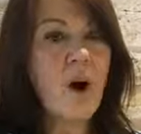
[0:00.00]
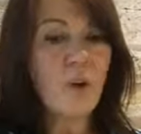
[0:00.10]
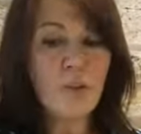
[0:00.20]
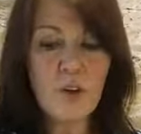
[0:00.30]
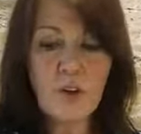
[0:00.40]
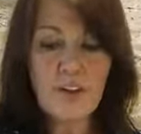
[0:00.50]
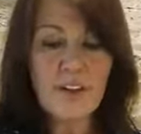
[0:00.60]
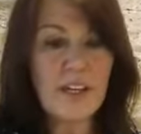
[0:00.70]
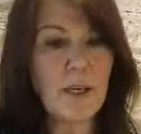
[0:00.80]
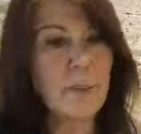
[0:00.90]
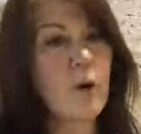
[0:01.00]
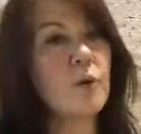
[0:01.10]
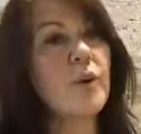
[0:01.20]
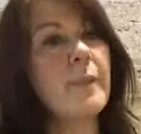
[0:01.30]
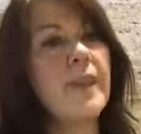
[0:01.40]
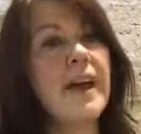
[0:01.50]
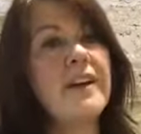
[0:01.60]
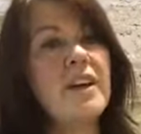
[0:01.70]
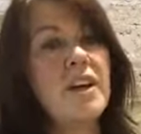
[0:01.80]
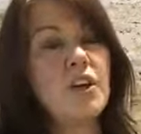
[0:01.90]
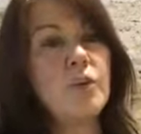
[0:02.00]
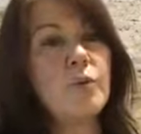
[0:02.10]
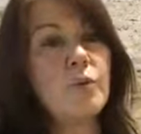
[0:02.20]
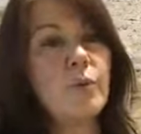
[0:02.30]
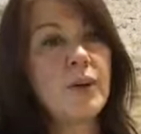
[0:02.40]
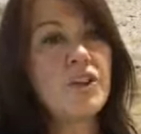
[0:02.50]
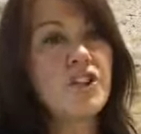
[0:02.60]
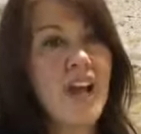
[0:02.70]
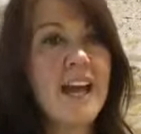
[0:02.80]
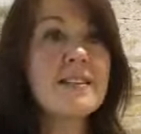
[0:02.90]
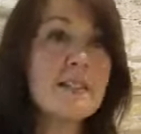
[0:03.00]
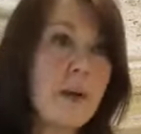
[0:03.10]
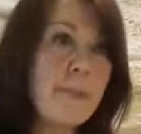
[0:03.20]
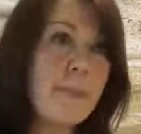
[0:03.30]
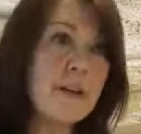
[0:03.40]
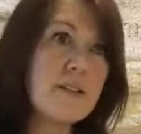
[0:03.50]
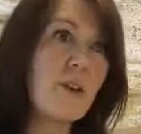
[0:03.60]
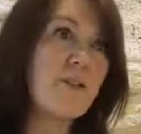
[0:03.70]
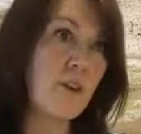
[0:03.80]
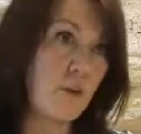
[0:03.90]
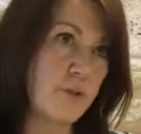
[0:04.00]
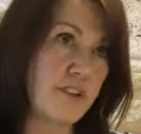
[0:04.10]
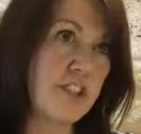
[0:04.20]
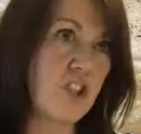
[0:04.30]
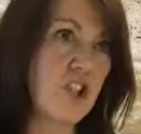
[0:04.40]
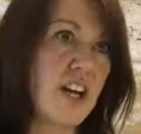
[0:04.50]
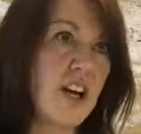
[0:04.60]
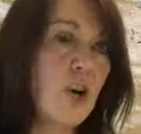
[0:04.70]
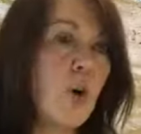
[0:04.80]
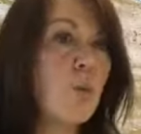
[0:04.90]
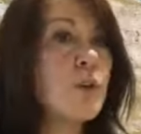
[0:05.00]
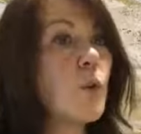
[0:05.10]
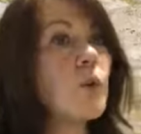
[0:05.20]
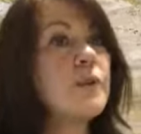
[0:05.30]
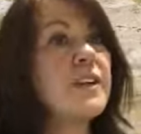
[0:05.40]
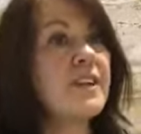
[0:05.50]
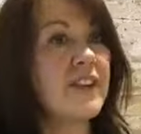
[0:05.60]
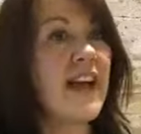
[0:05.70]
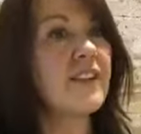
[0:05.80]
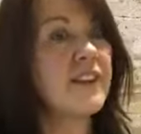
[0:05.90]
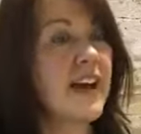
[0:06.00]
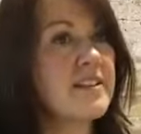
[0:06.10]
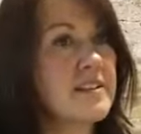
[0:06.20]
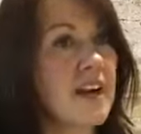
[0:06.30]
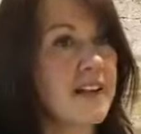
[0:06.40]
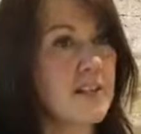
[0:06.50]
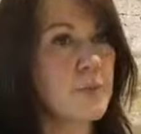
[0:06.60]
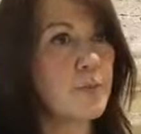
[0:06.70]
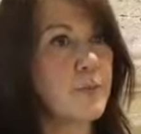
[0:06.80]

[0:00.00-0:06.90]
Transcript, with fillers: the programme then, you will share some of the teaching with all of the other healthcare science